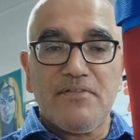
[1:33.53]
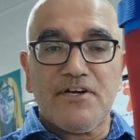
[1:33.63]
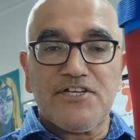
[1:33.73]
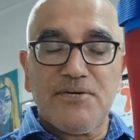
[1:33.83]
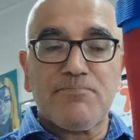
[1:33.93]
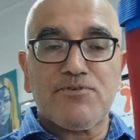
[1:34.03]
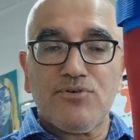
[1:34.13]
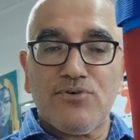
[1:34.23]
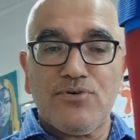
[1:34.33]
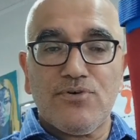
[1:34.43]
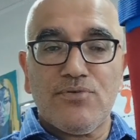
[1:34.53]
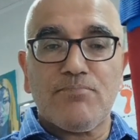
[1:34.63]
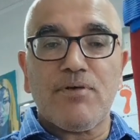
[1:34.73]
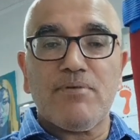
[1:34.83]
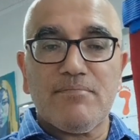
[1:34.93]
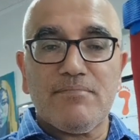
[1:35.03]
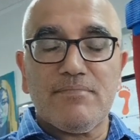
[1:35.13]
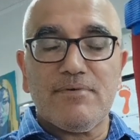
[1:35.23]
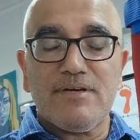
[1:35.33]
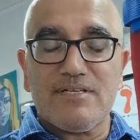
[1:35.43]
the tiptoe
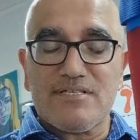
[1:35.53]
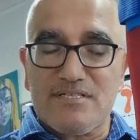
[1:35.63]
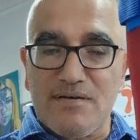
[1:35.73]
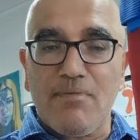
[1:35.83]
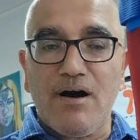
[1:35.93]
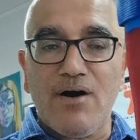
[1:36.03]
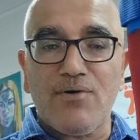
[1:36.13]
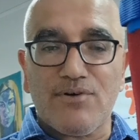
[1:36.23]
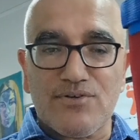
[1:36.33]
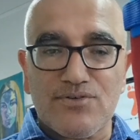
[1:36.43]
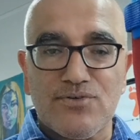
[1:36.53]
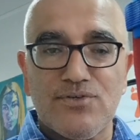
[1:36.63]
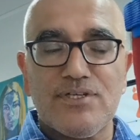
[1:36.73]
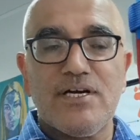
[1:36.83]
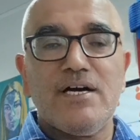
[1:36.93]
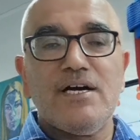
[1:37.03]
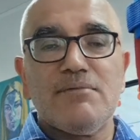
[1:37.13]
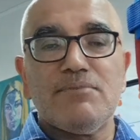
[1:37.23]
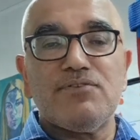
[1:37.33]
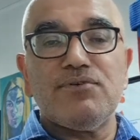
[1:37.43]
problem is somehow controlled,
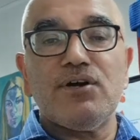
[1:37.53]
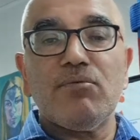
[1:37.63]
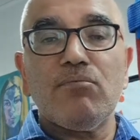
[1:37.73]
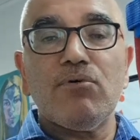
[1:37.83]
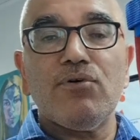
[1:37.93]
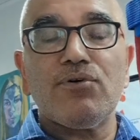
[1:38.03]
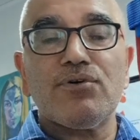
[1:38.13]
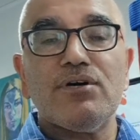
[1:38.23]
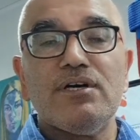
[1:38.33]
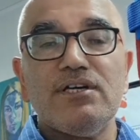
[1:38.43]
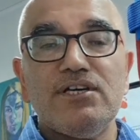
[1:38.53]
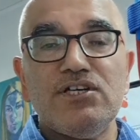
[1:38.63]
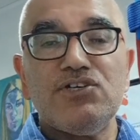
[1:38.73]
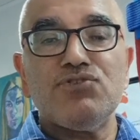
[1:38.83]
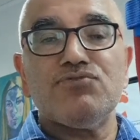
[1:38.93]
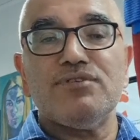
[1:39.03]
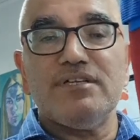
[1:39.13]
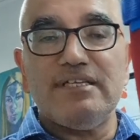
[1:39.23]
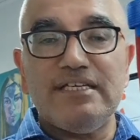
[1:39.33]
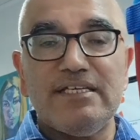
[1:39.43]
but we have more issues with the
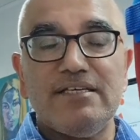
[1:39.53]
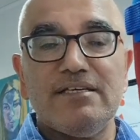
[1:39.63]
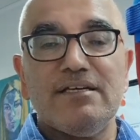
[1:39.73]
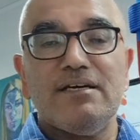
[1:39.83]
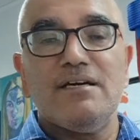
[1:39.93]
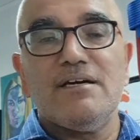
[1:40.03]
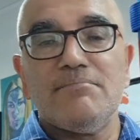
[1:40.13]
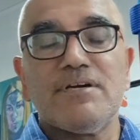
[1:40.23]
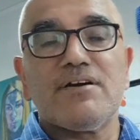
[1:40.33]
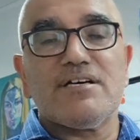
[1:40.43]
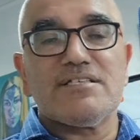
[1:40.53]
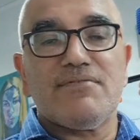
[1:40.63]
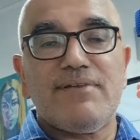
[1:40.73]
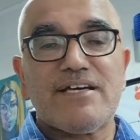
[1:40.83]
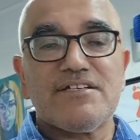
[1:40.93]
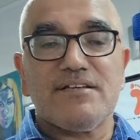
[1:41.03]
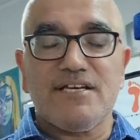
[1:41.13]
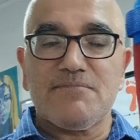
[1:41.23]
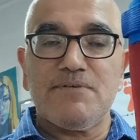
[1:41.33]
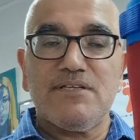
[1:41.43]
knee because the flexion
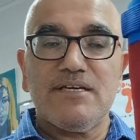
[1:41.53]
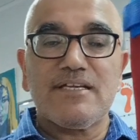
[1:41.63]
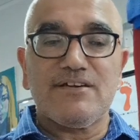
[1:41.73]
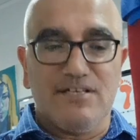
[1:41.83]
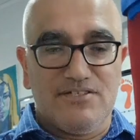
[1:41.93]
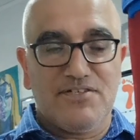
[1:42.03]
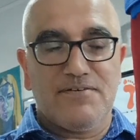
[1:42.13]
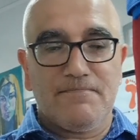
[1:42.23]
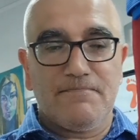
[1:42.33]
has been increased.